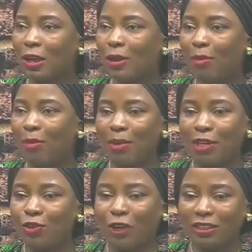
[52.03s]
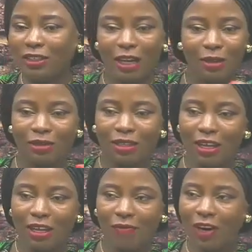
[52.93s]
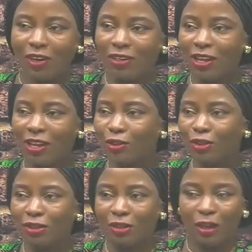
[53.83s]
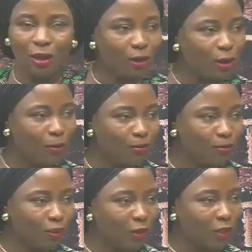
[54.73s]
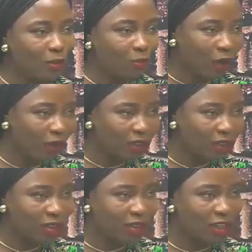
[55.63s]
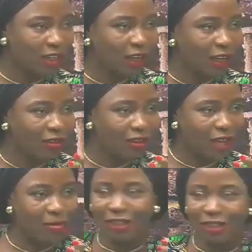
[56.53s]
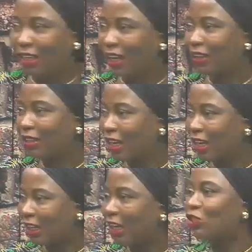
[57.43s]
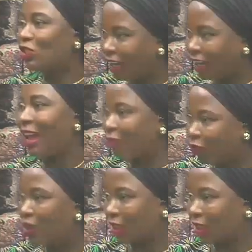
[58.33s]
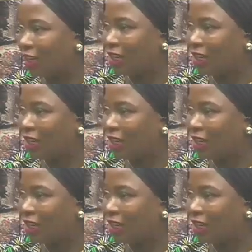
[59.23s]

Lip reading: I mean, you can't. The FRSC are not. They're not spirits. They can't. I mean, they can't check everything.